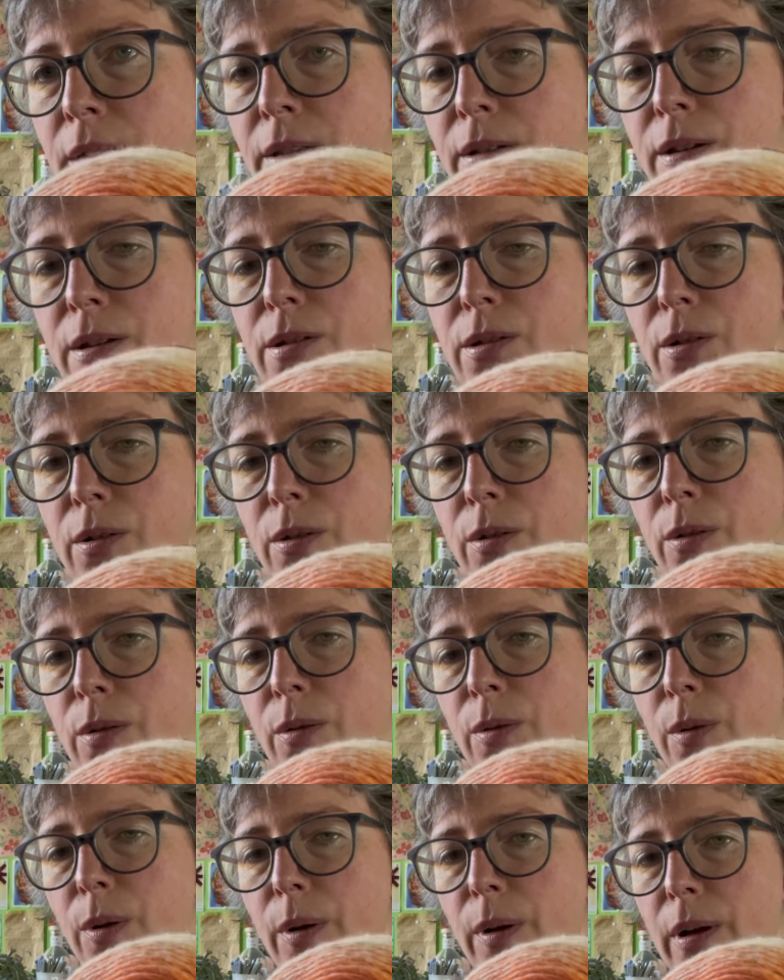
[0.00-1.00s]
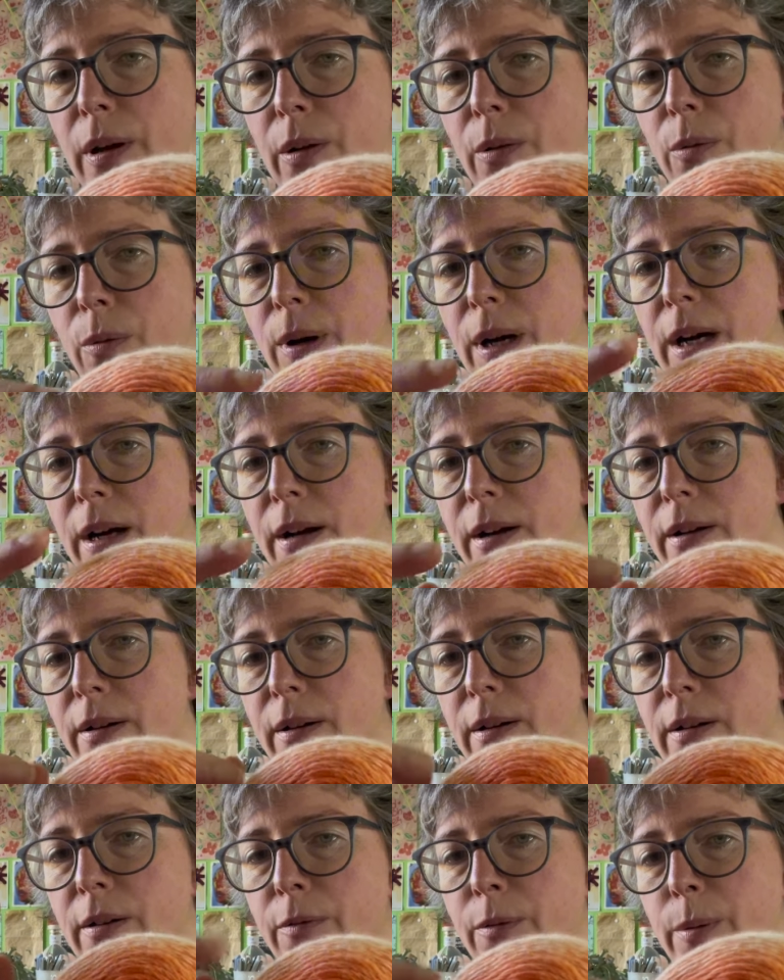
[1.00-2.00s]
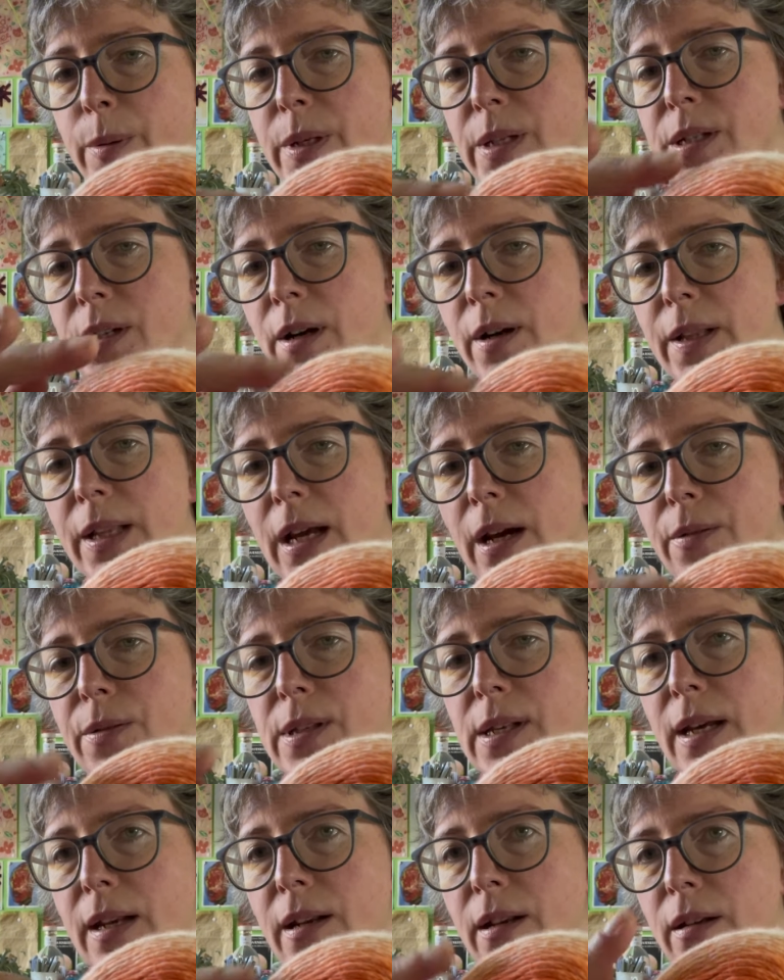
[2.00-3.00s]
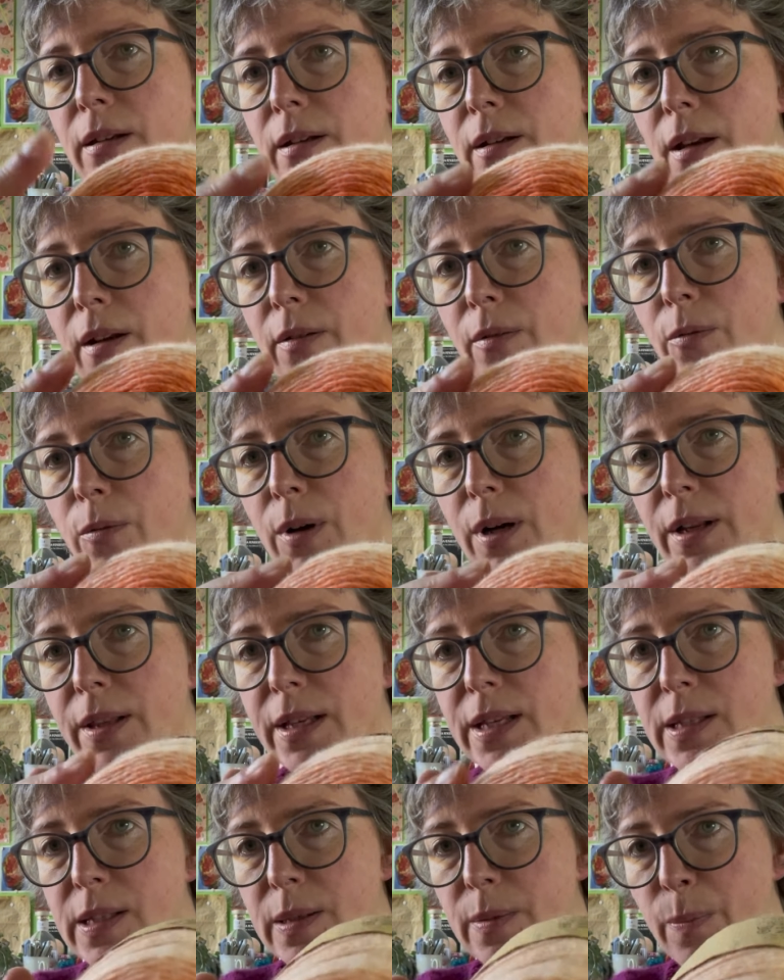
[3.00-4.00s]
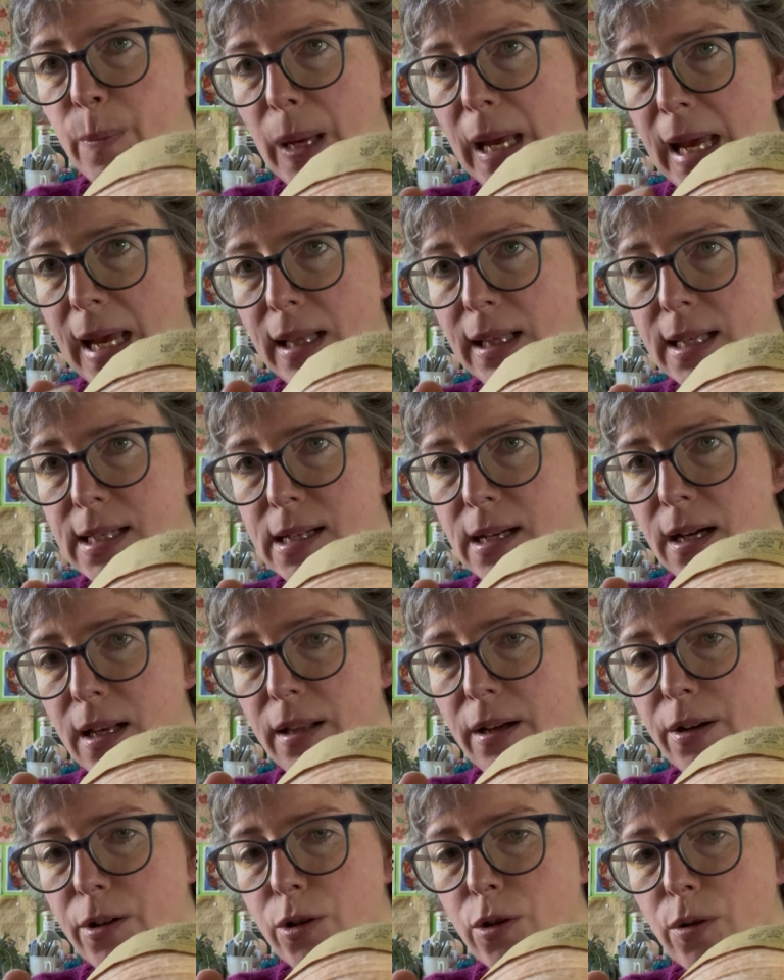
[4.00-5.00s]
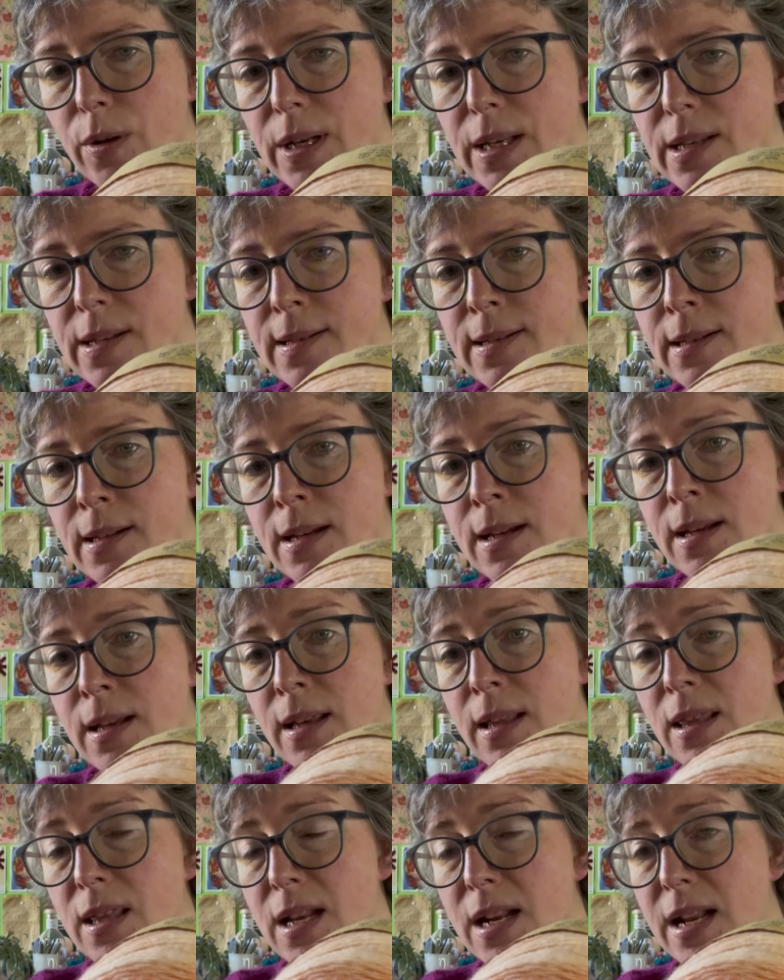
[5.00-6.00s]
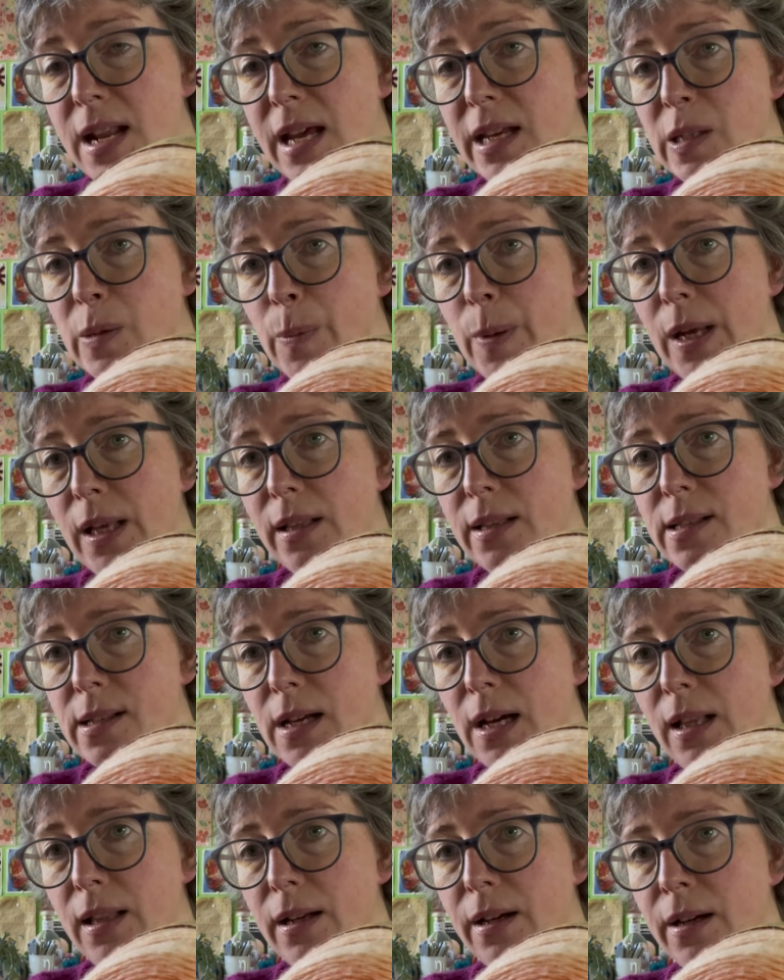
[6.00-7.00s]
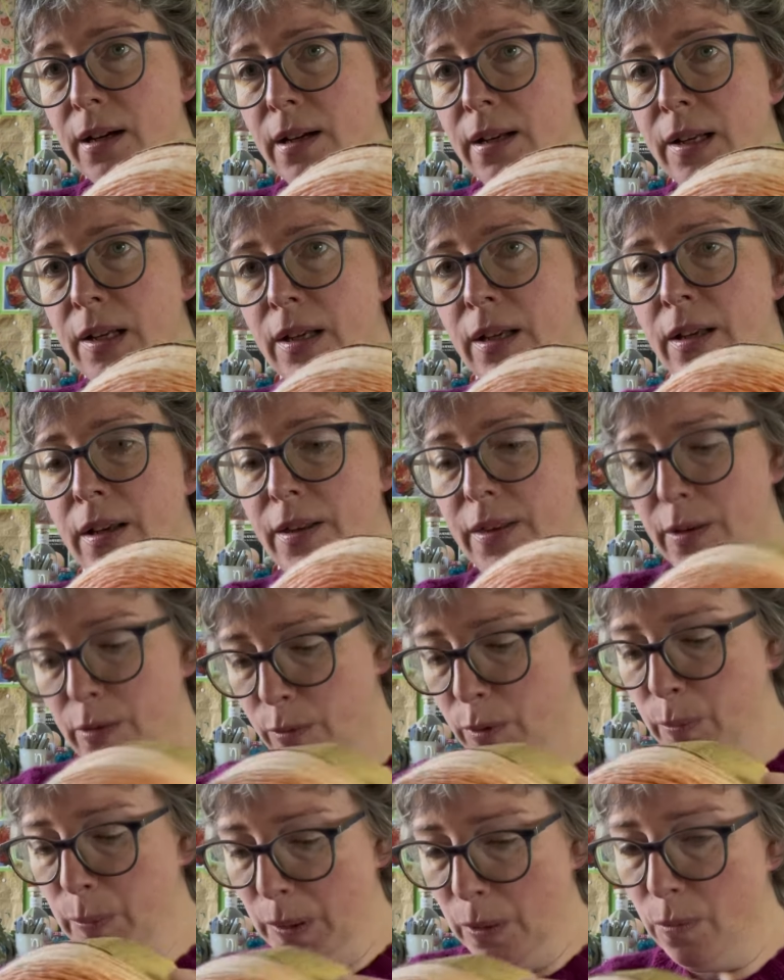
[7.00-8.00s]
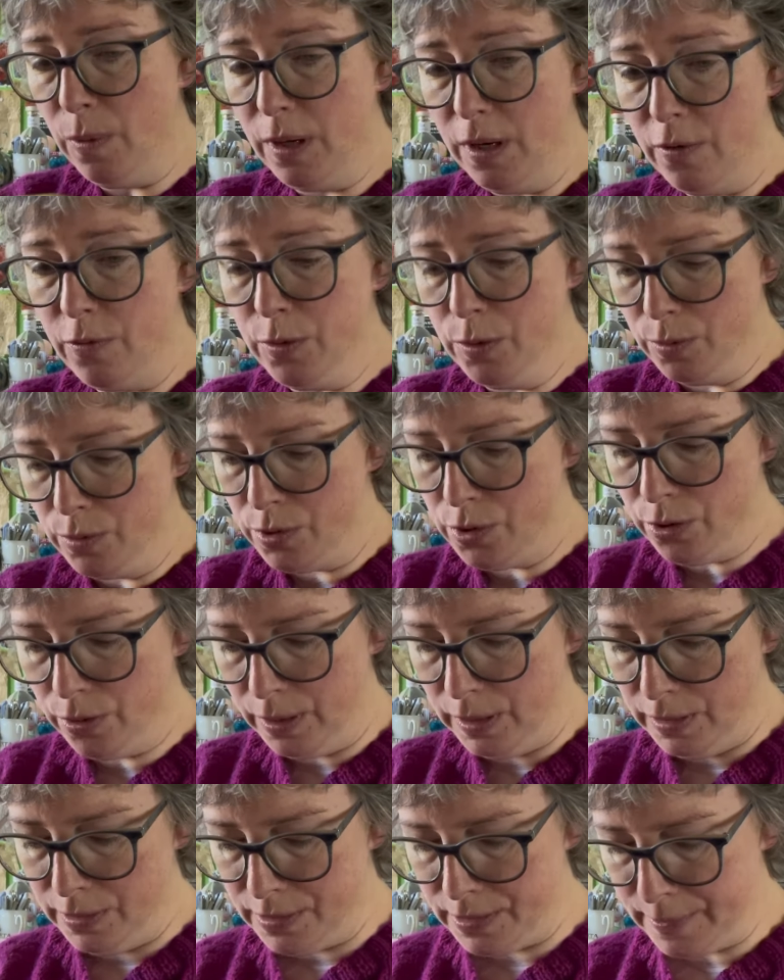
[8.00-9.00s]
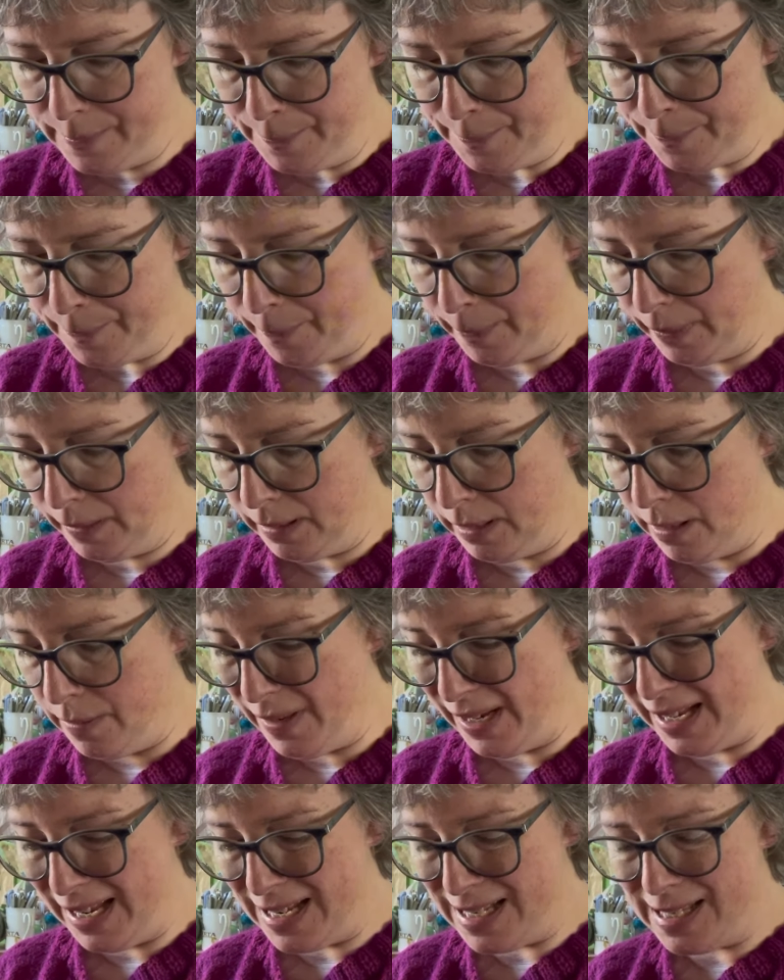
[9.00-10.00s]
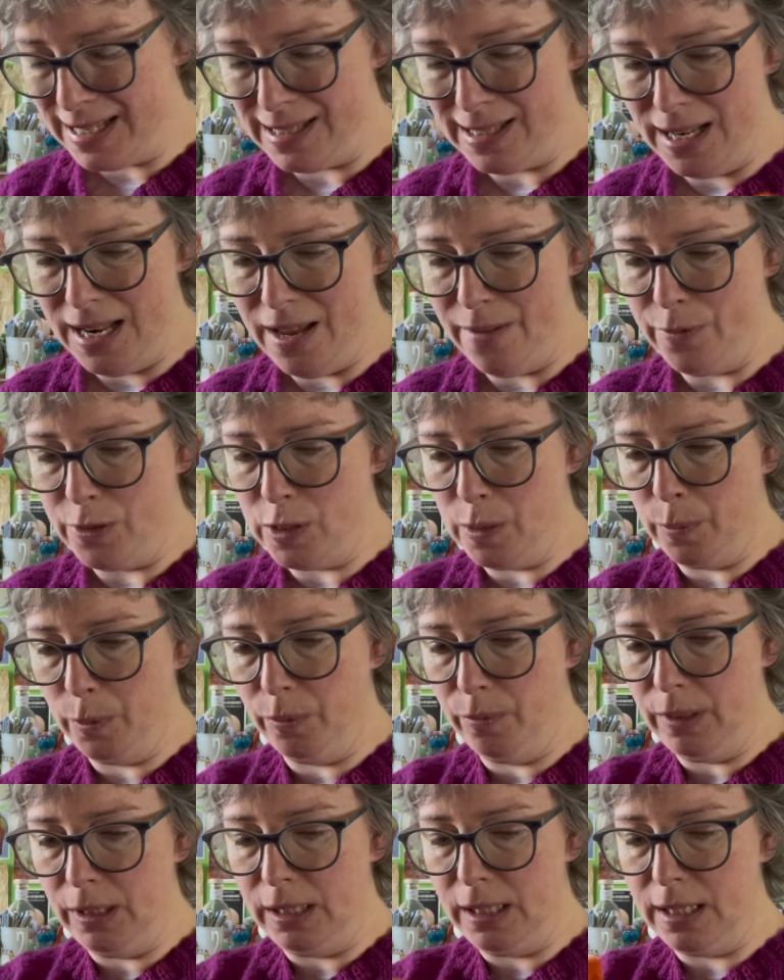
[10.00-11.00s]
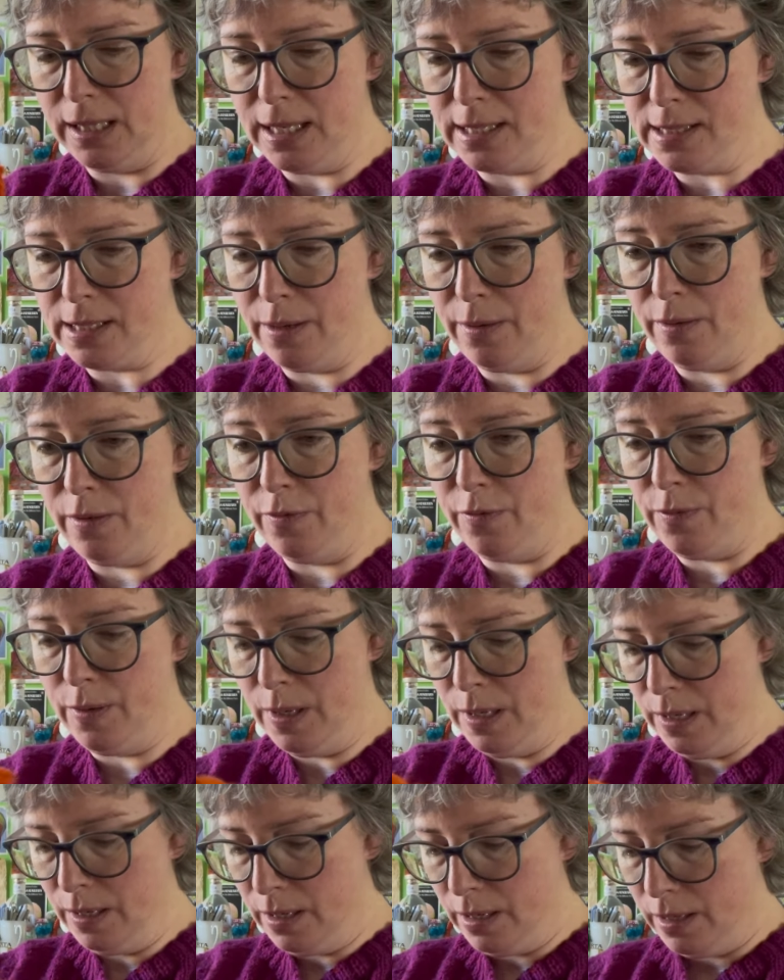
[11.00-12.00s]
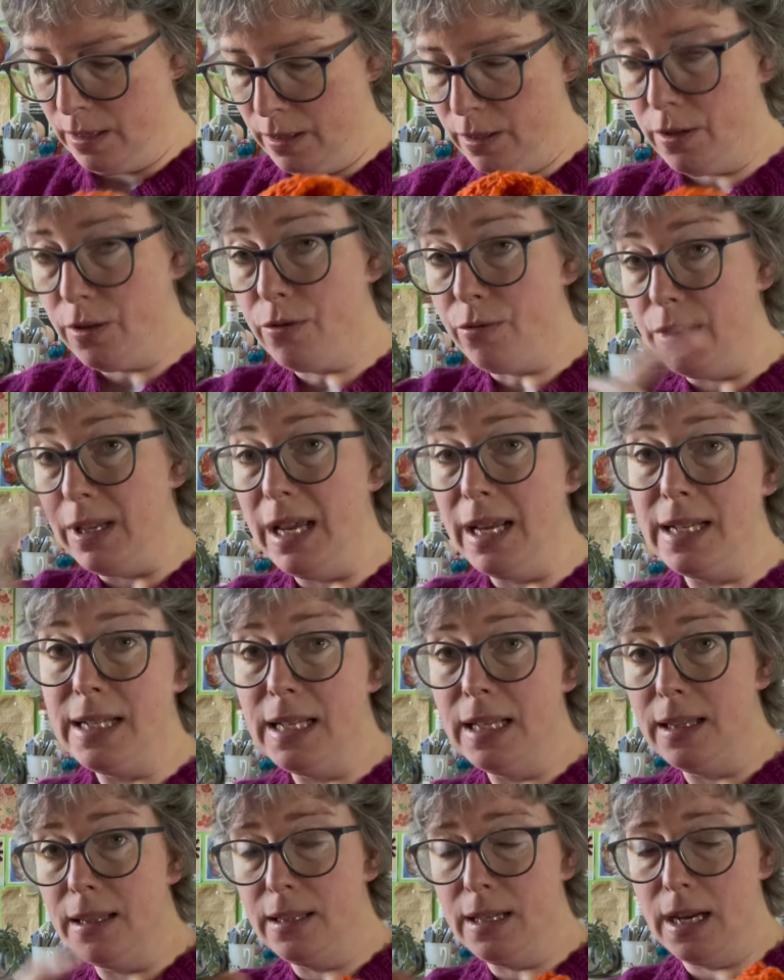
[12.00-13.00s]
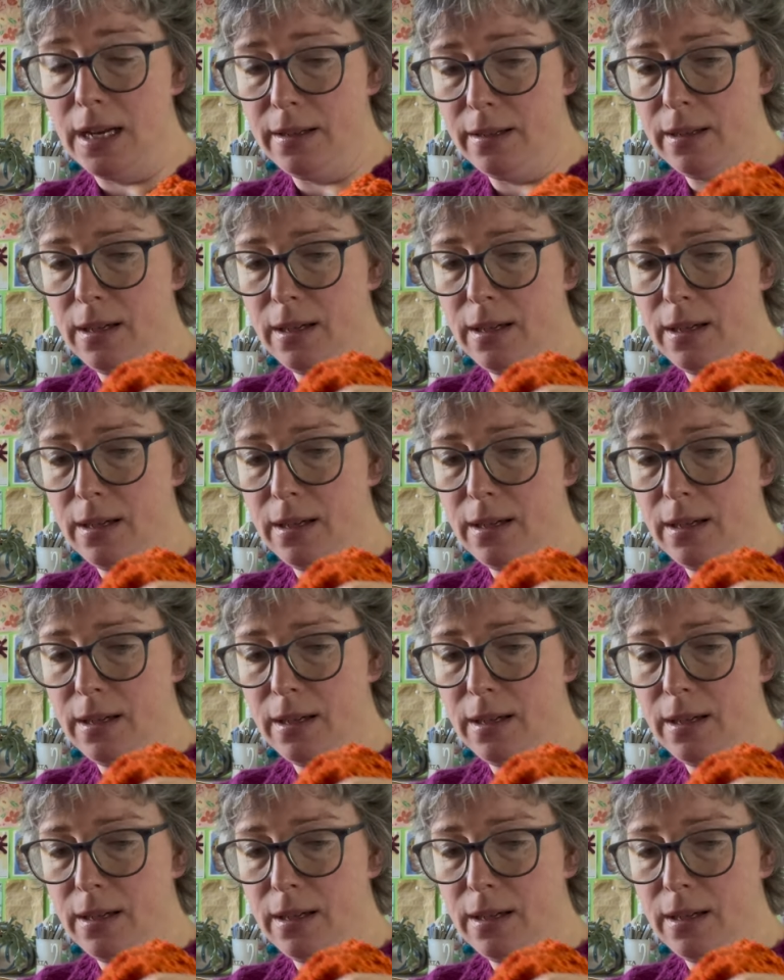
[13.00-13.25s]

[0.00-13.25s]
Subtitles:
So where, if we were to start on the outside, where this palest colour joins the next palest colour, there will be one of those joins. I guess it's inevitable really, that's how they've created that